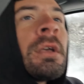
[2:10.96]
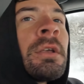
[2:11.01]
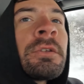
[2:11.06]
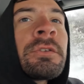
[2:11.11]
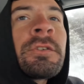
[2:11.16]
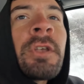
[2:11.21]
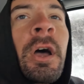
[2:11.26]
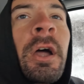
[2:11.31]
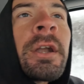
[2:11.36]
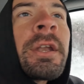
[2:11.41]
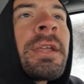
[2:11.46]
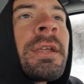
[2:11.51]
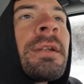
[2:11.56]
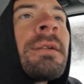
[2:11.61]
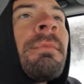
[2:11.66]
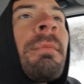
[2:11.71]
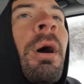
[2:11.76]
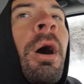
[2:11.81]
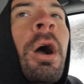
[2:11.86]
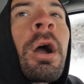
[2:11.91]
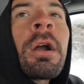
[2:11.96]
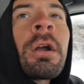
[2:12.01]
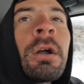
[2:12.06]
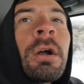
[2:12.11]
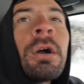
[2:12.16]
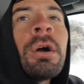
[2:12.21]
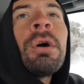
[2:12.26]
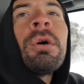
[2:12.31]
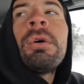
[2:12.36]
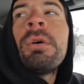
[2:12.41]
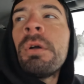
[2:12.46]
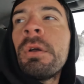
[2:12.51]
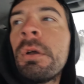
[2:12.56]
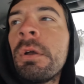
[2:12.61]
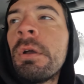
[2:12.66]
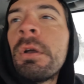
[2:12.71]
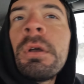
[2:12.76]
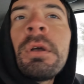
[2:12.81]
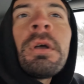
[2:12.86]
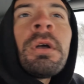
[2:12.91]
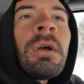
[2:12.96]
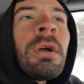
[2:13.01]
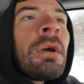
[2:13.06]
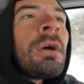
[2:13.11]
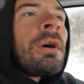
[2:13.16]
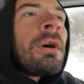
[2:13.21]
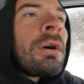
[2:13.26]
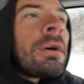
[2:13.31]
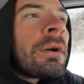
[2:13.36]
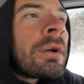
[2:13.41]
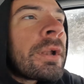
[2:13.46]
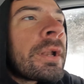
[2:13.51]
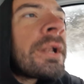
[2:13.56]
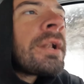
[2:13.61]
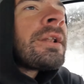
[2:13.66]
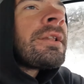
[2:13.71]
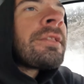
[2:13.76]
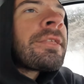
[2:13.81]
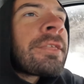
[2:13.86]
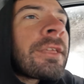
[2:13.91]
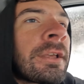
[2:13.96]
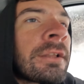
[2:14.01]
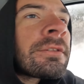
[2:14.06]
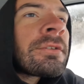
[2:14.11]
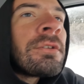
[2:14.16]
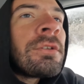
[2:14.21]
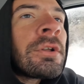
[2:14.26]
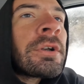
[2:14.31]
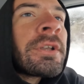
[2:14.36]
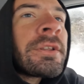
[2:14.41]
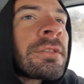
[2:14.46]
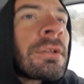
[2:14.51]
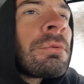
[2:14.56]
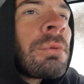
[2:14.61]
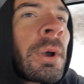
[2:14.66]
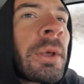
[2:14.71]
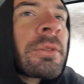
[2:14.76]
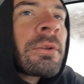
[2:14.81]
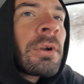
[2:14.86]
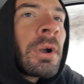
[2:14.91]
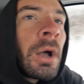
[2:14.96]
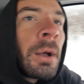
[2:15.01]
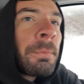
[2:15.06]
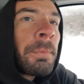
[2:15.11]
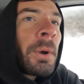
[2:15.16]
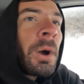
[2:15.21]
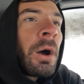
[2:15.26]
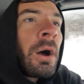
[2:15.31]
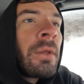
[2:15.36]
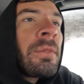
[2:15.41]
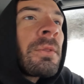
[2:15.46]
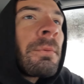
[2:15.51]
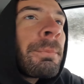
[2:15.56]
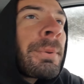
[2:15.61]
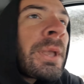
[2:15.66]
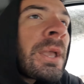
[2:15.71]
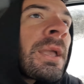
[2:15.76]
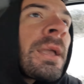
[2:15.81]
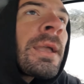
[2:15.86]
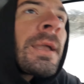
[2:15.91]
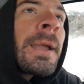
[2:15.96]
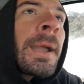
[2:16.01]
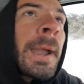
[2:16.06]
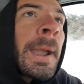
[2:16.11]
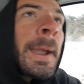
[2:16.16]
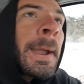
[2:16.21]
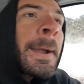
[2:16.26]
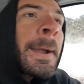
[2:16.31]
sunny tomorrow. I didn't think to look at the weather up on the peak.